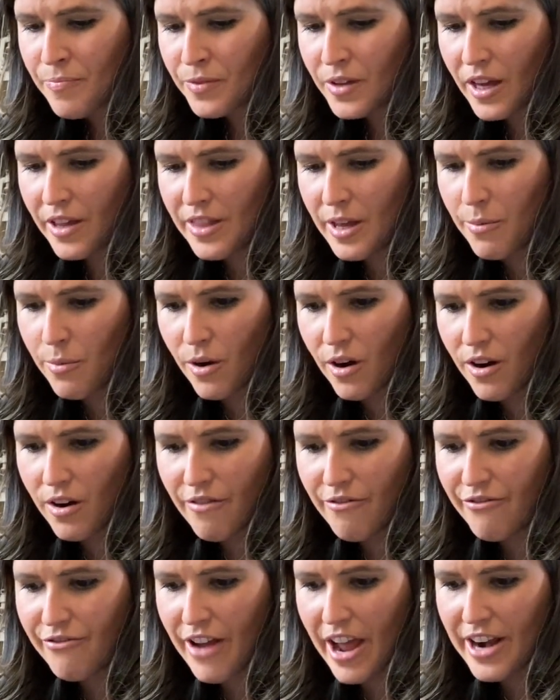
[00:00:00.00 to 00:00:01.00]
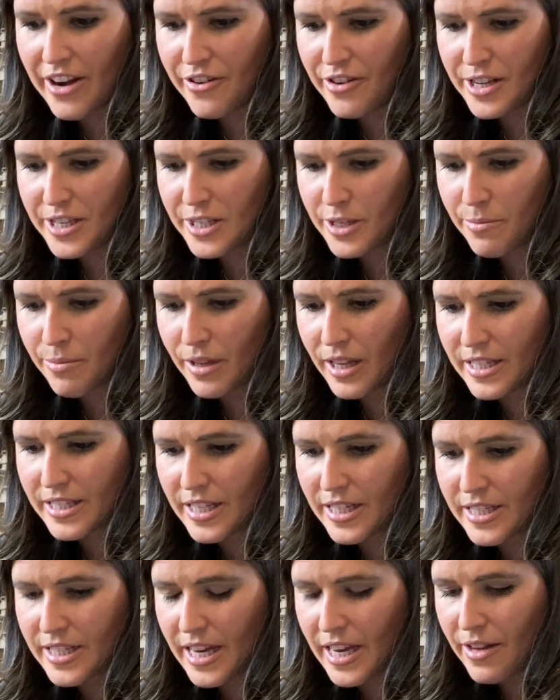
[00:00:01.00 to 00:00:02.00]
And they were very reasonable, as I
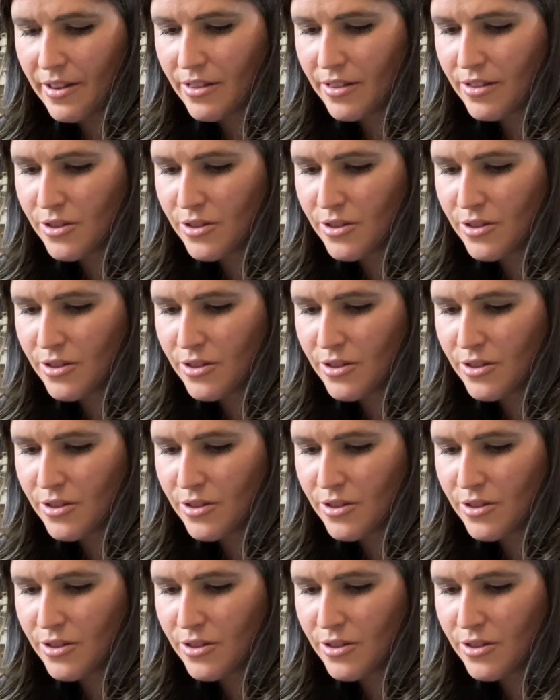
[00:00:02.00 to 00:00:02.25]
say.